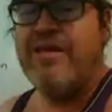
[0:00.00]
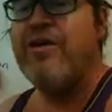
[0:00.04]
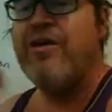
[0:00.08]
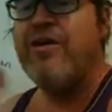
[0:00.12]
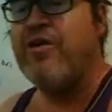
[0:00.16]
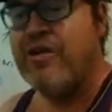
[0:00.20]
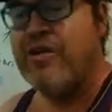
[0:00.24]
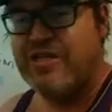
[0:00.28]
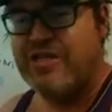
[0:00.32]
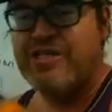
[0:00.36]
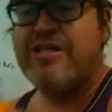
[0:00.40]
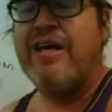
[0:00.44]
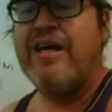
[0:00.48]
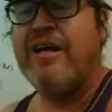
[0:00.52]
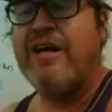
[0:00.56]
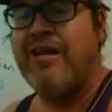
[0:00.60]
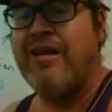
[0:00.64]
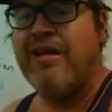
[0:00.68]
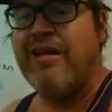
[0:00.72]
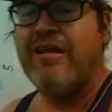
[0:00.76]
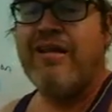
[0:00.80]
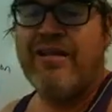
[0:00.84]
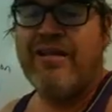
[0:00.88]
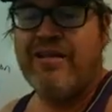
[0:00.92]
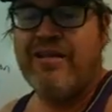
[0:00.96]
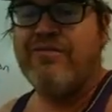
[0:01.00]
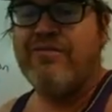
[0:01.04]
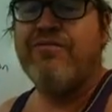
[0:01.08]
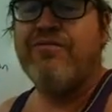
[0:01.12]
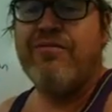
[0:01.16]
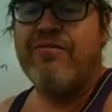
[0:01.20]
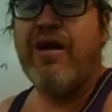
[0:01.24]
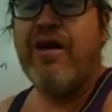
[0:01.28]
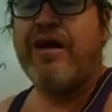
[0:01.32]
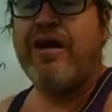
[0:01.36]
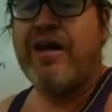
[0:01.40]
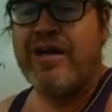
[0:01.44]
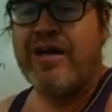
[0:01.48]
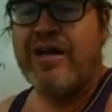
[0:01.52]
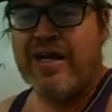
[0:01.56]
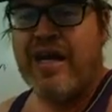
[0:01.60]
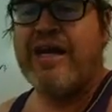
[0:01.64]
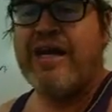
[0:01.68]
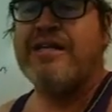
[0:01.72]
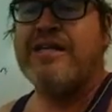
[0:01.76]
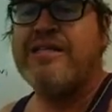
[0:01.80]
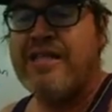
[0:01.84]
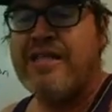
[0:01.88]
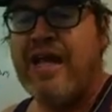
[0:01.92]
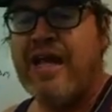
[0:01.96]
you can still
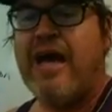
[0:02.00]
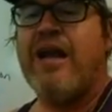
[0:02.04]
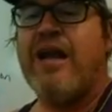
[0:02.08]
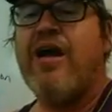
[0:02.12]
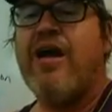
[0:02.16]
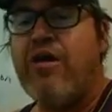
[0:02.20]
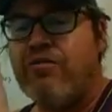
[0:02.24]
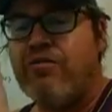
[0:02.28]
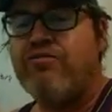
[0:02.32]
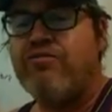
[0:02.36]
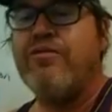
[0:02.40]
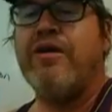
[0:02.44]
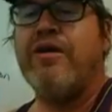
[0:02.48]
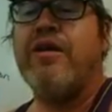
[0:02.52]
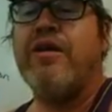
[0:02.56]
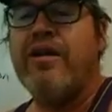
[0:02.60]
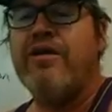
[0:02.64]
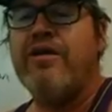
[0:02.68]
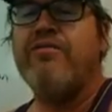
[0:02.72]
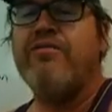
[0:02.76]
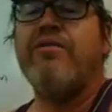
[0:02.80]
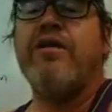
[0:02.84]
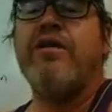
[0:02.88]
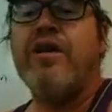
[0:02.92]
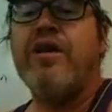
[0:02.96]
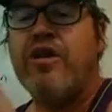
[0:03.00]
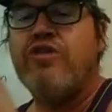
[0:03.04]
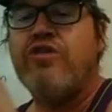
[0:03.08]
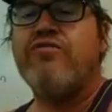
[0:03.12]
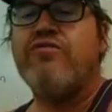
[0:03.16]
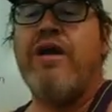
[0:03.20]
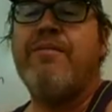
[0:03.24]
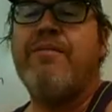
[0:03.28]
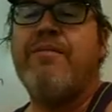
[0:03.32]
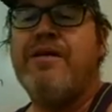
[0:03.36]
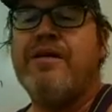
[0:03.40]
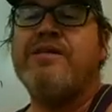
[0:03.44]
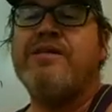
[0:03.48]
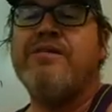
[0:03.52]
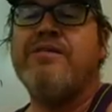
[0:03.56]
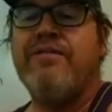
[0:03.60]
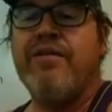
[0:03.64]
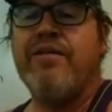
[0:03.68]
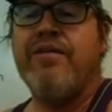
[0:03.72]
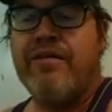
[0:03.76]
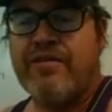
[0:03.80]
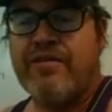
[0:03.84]
recognize that a really, really great piece of